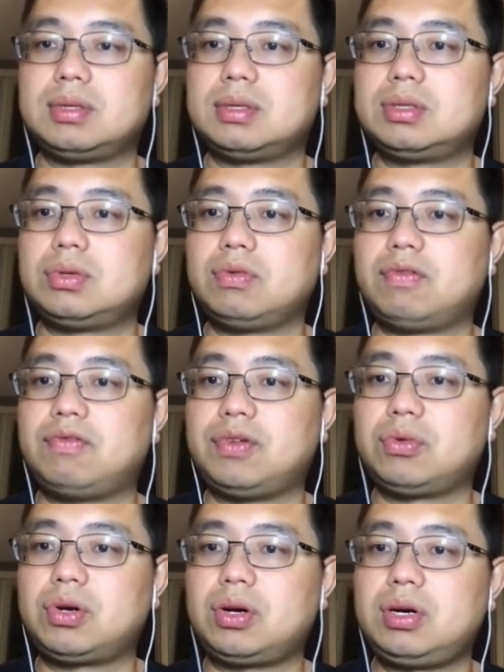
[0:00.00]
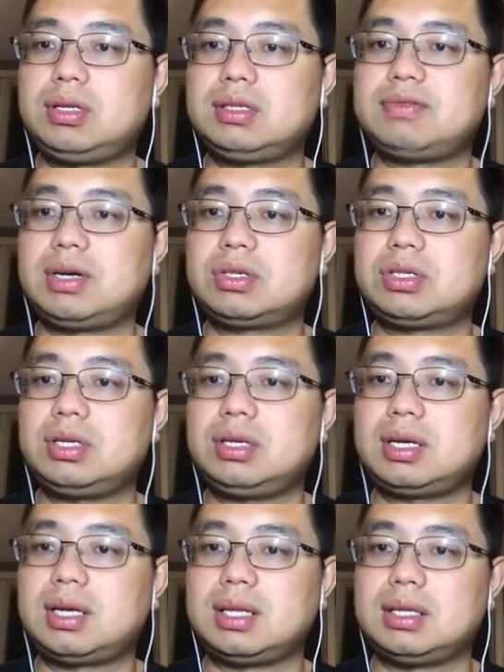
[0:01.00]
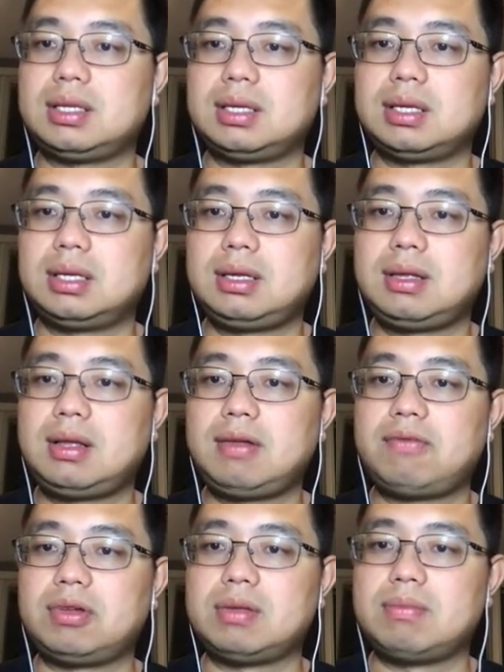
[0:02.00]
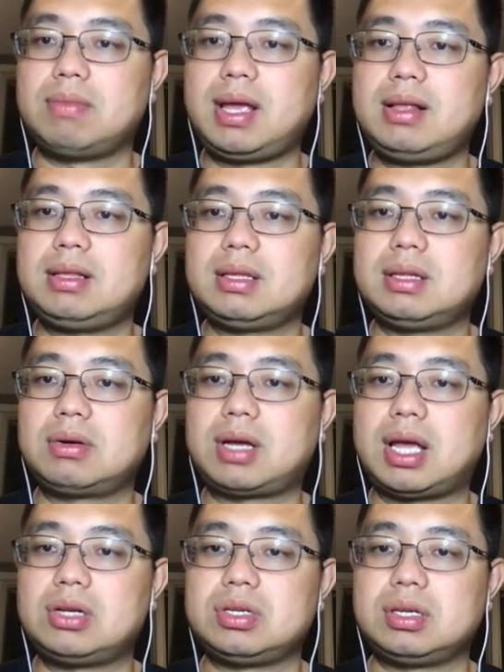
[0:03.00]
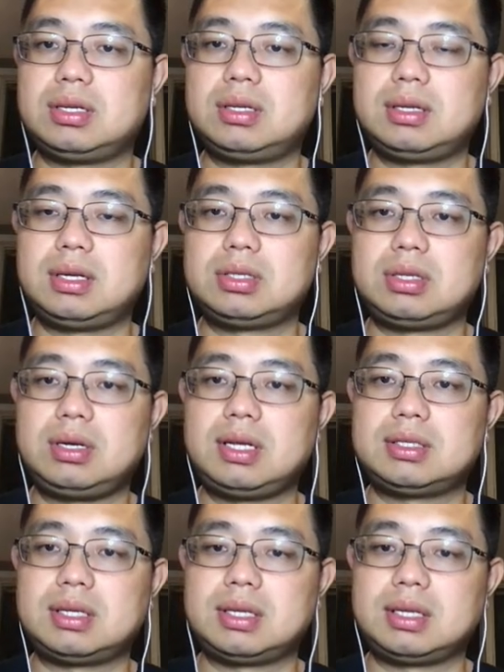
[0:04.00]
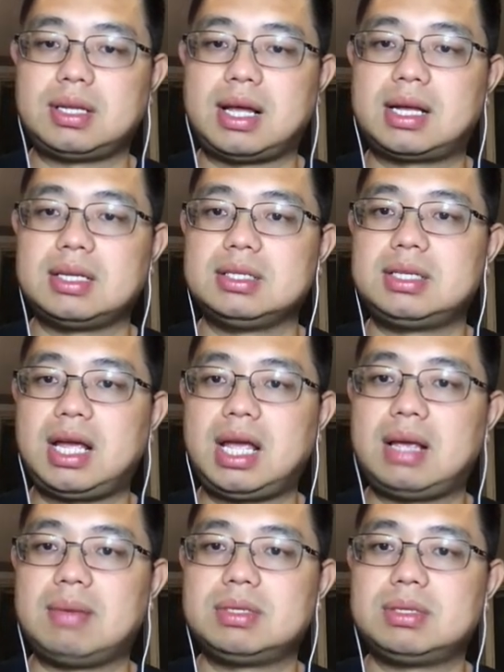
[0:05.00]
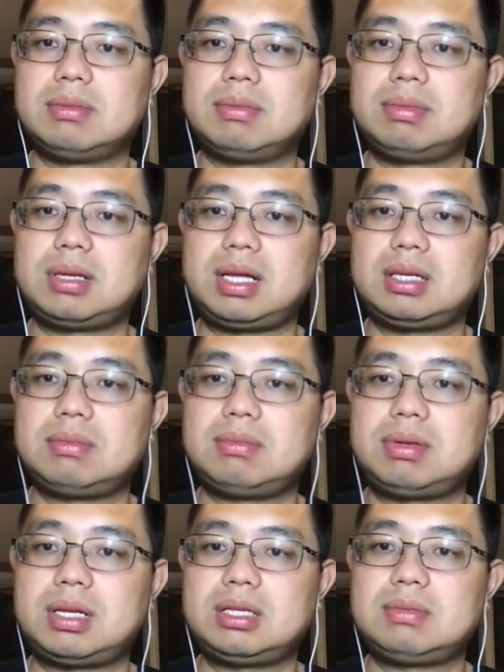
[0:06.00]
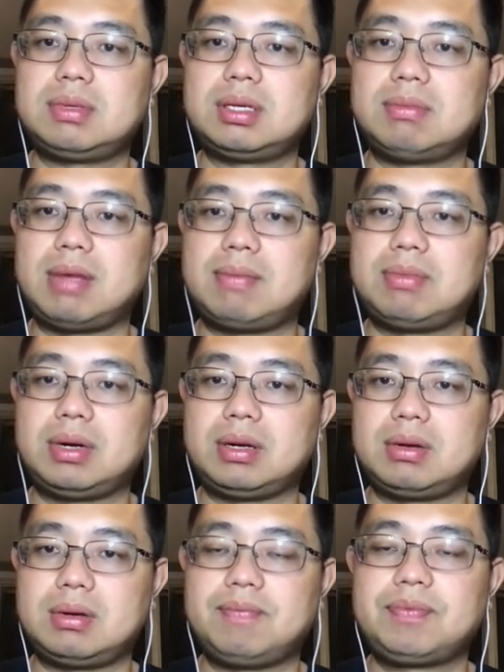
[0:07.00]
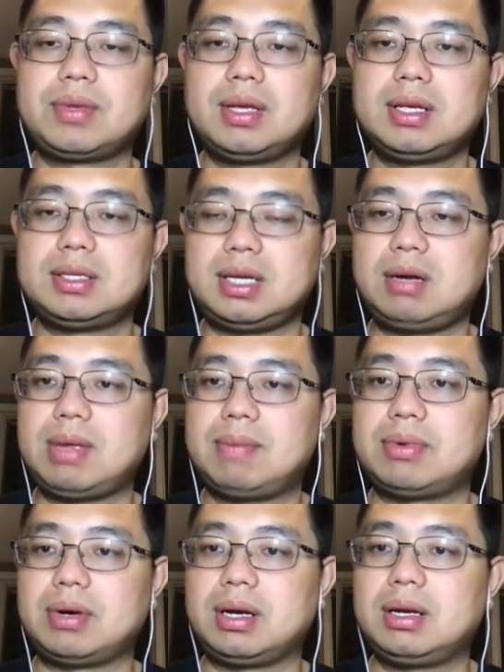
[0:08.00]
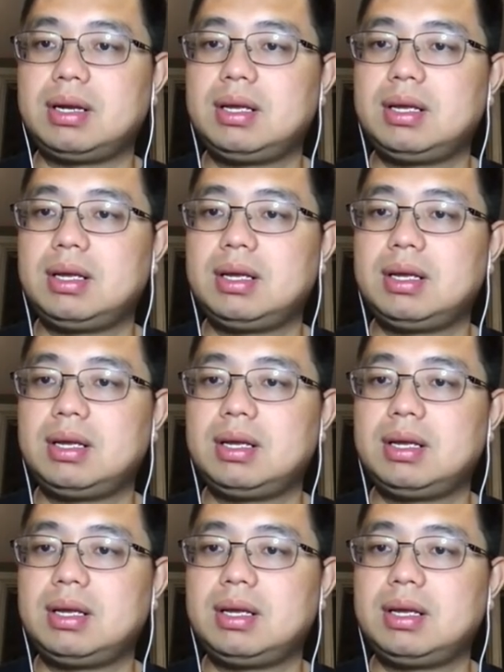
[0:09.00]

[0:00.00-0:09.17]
to filter this function and uh, for the main location, as long as it contains plasma membrane or cell membrane,